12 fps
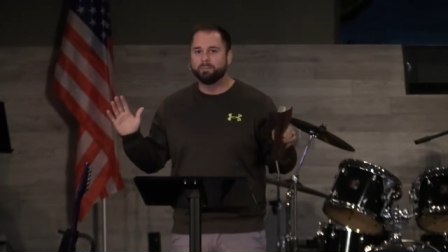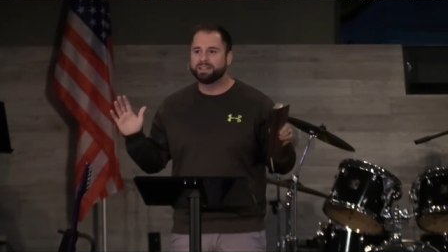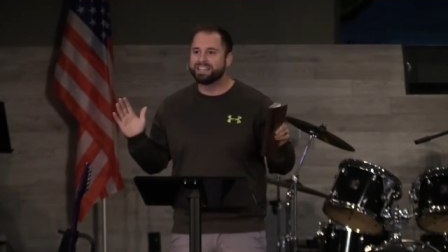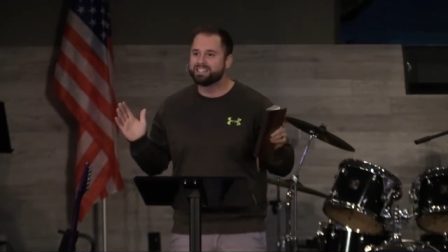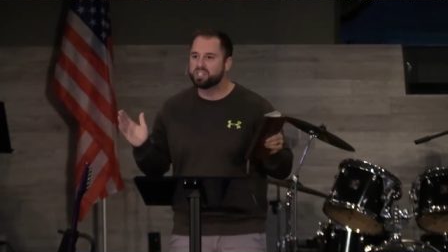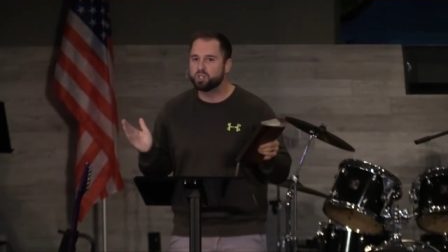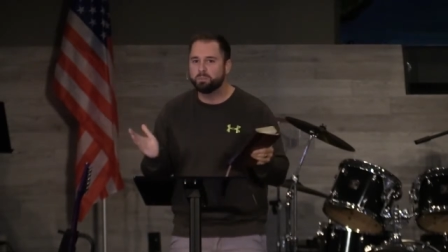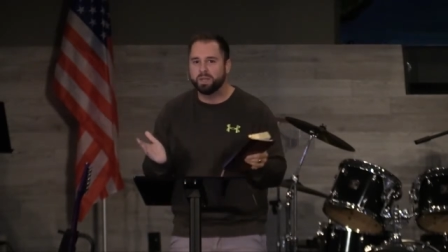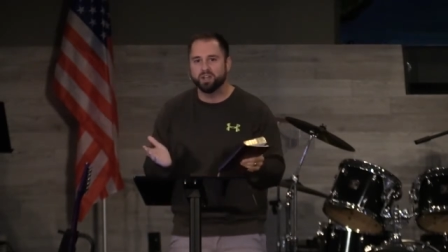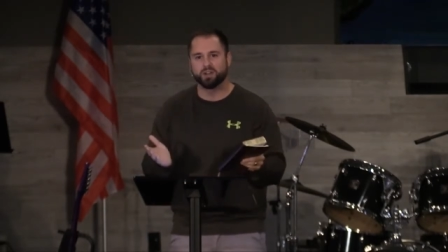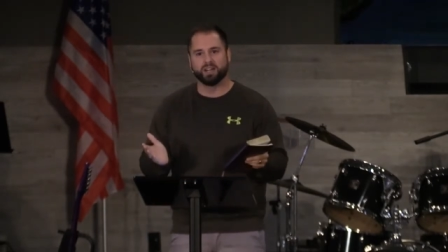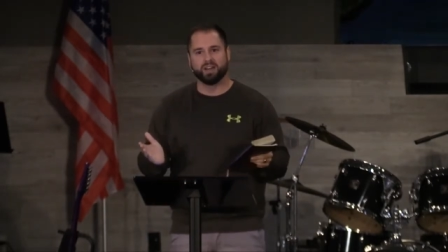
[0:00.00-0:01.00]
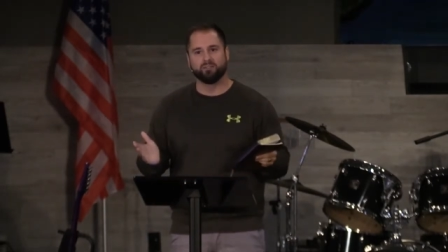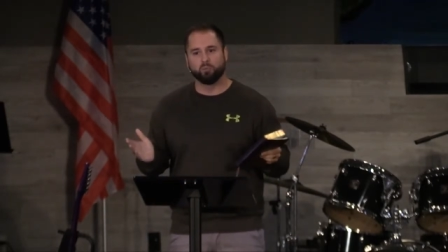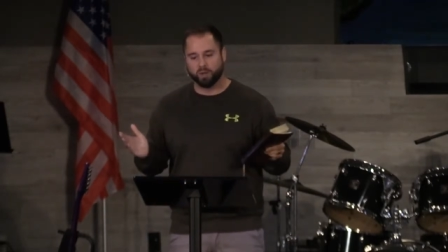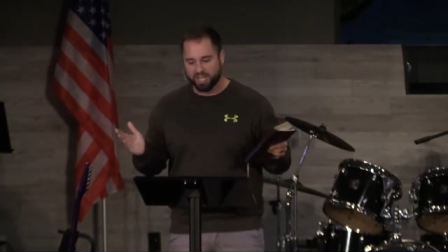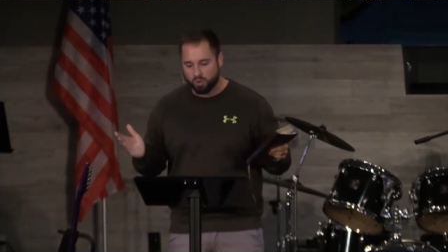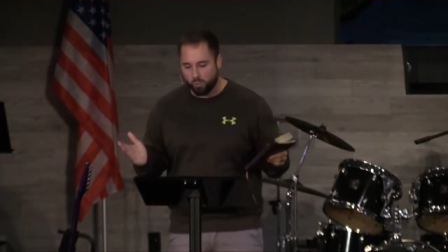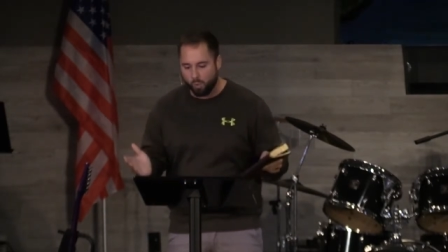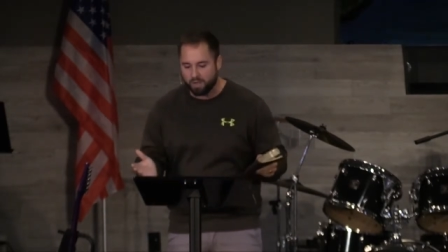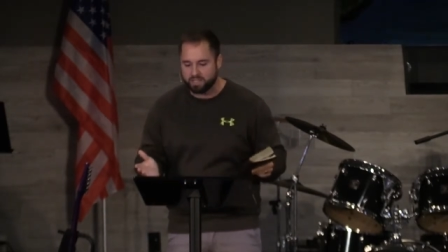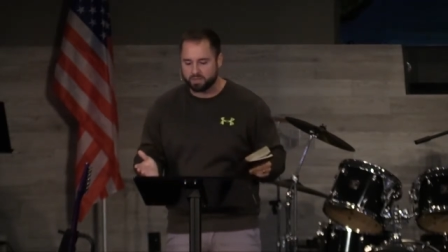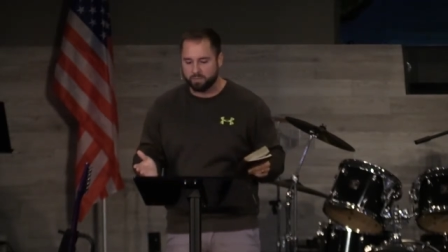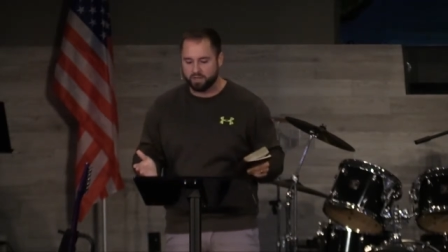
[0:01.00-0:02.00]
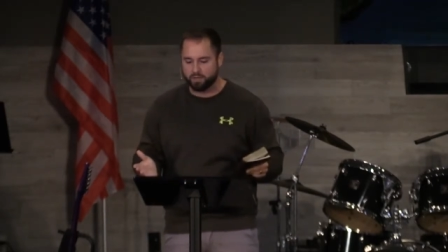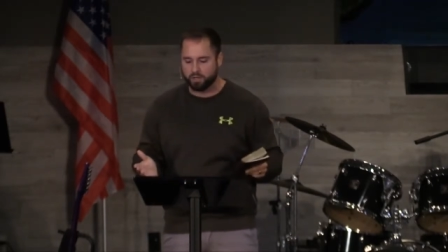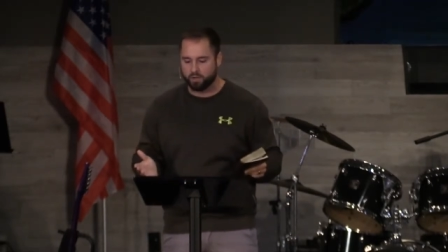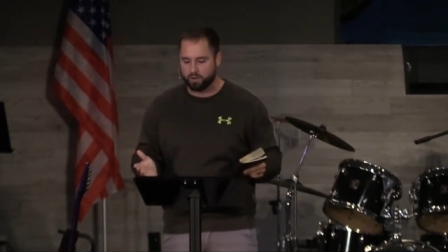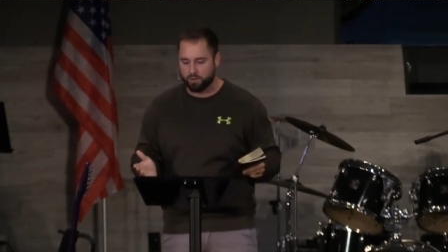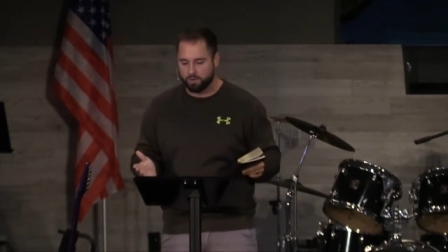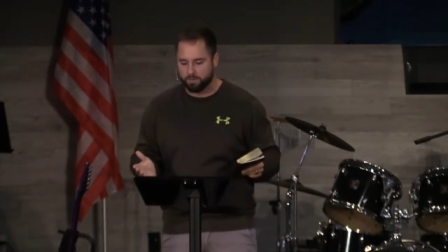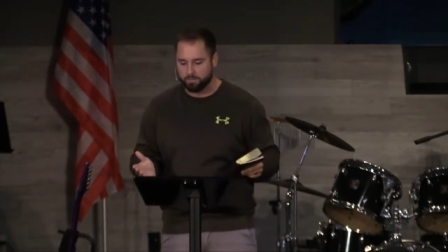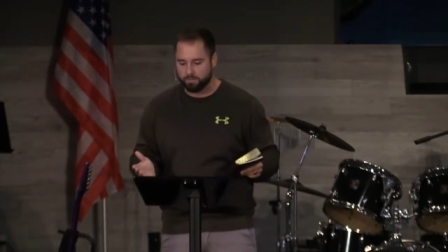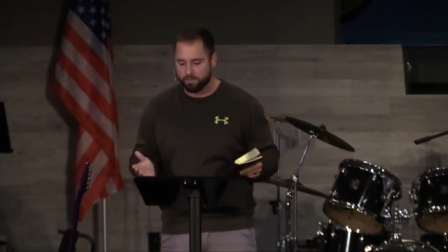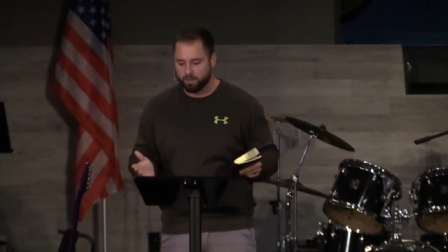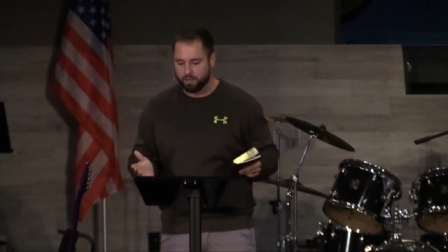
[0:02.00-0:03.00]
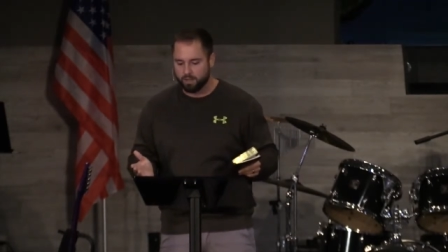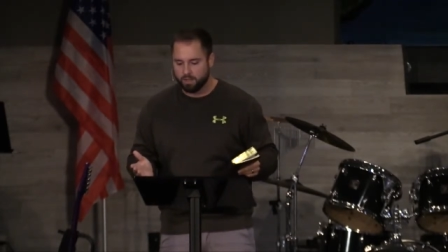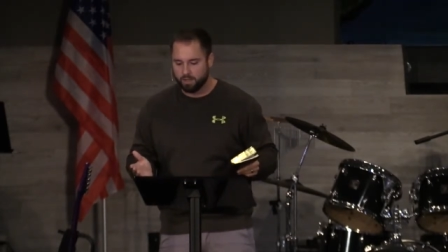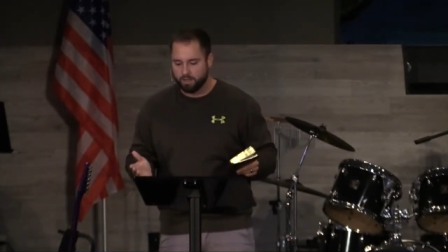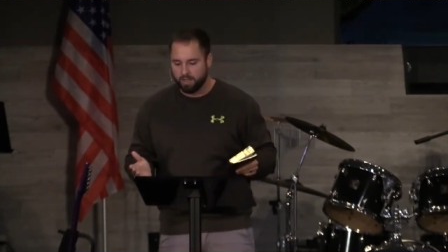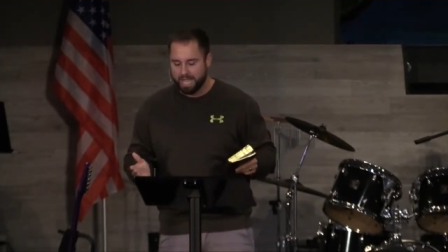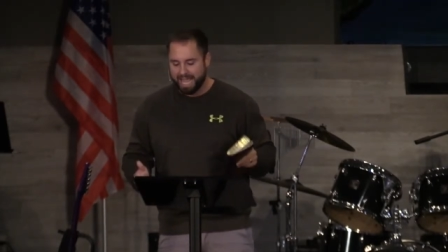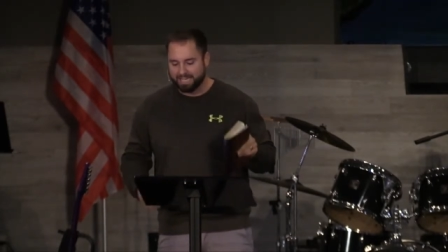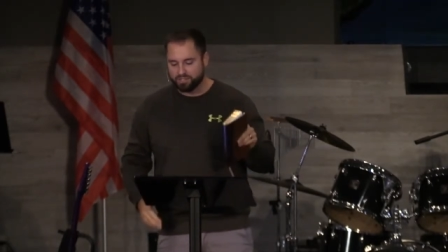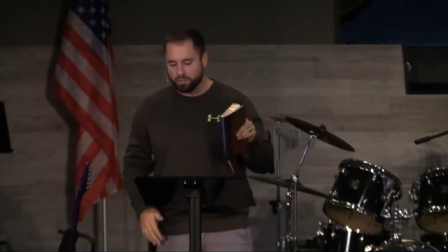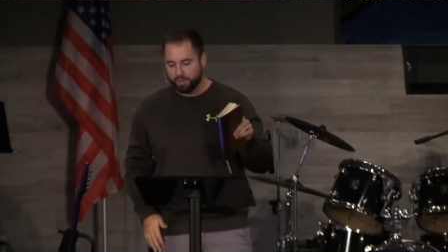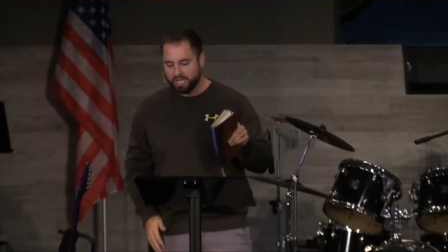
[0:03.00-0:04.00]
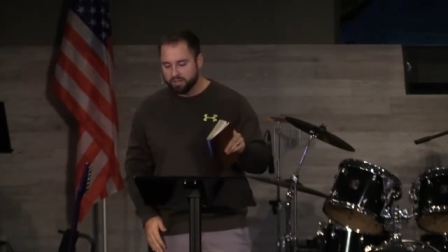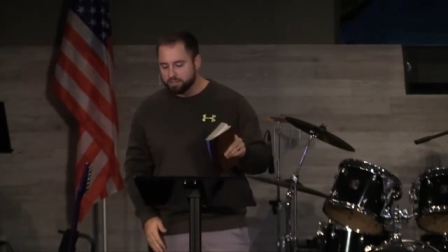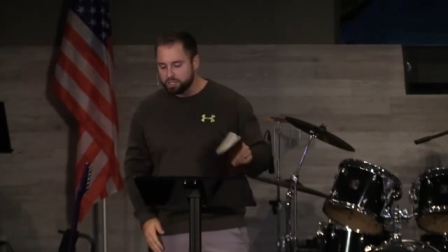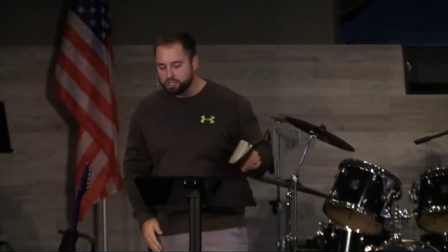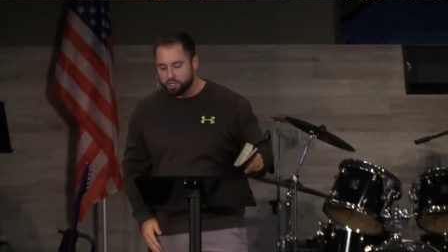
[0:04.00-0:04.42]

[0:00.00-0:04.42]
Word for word: but the spirit of what He wants me to do. And so here is